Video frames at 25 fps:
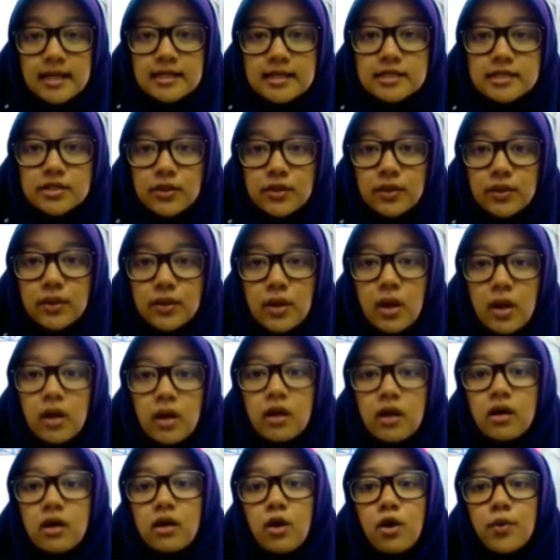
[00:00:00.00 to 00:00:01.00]
So
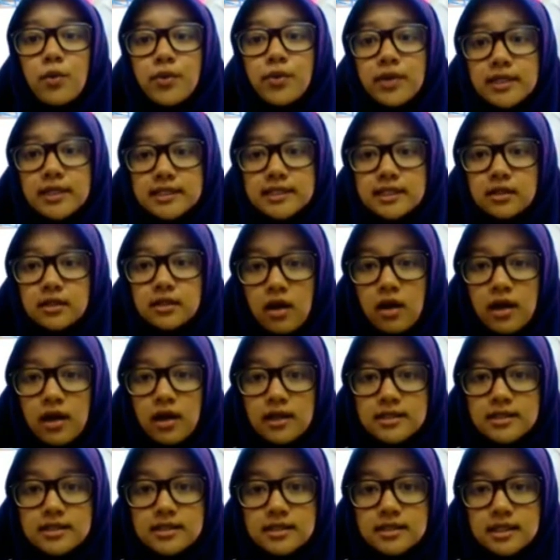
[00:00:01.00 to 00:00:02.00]
our operating
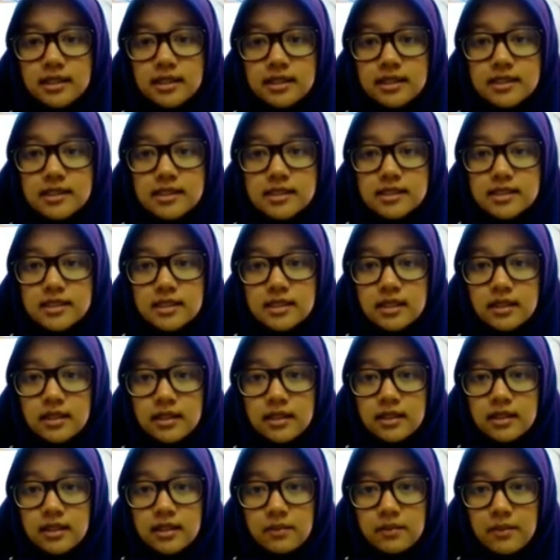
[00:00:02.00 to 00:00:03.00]
cost is
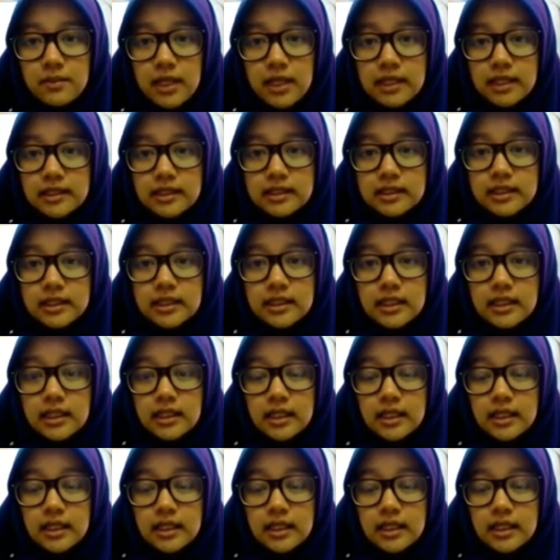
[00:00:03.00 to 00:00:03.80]
mainly